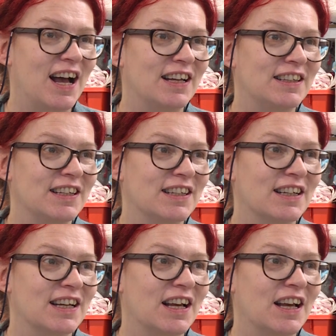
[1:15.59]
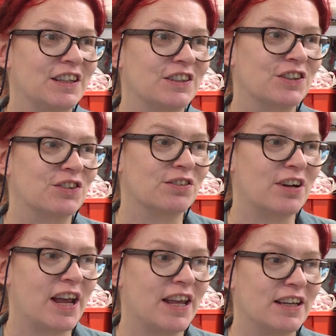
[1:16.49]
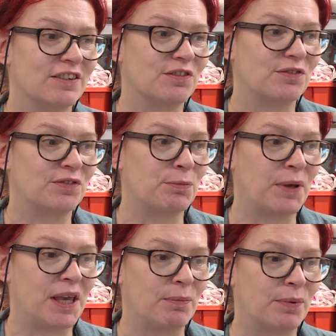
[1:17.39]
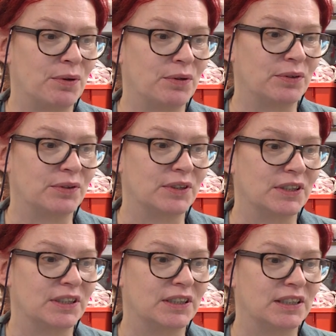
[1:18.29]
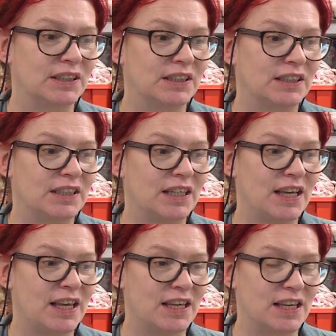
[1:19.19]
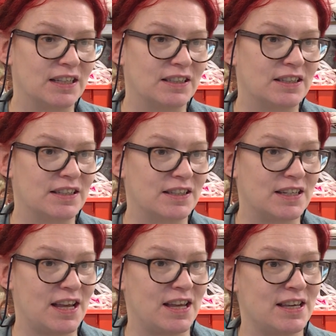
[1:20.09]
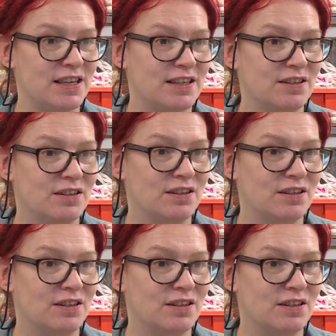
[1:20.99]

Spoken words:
I think it's great for people here to see